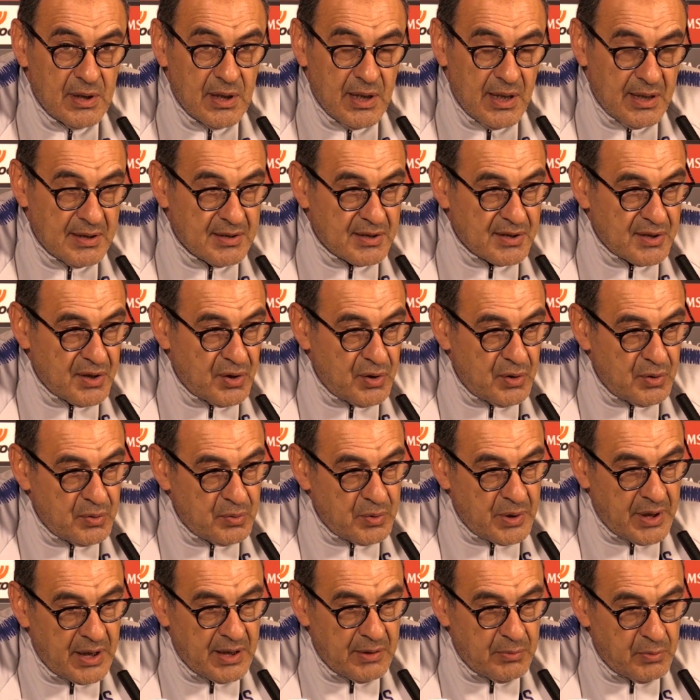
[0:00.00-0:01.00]
and so
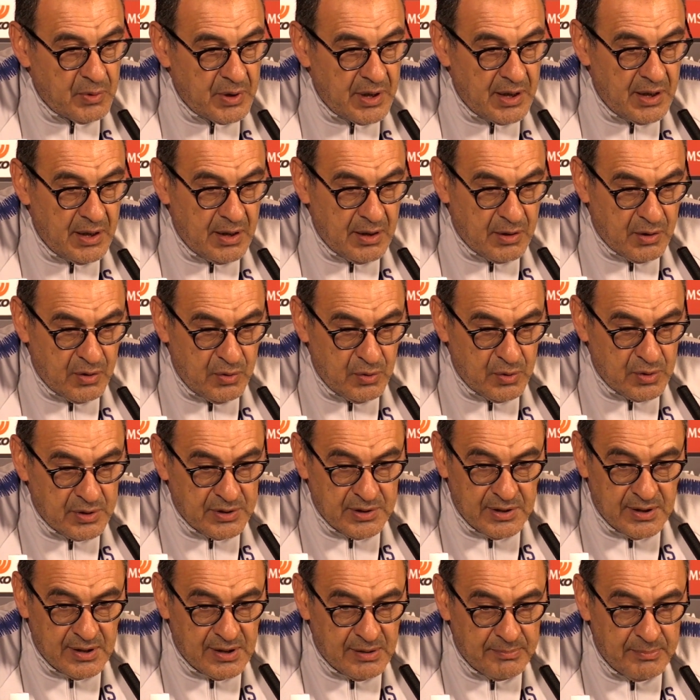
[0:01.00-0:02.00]
we, we
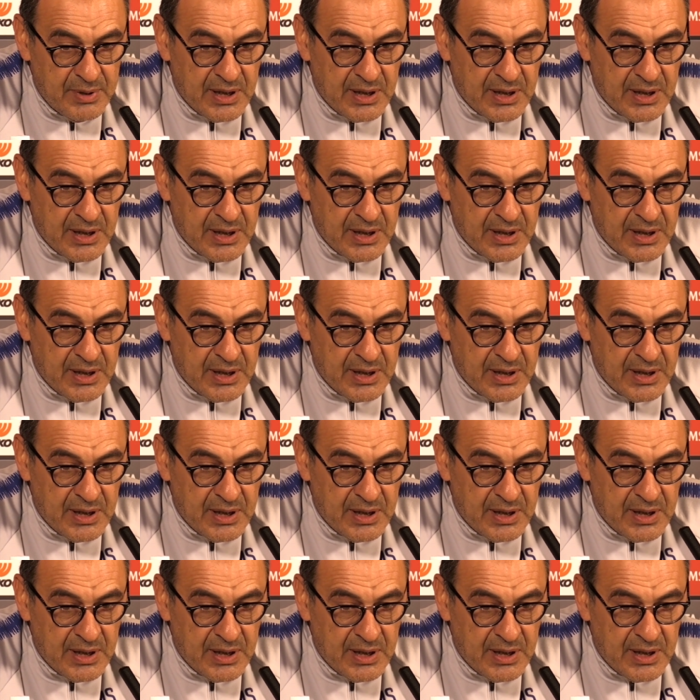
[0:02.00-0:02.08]
could uh,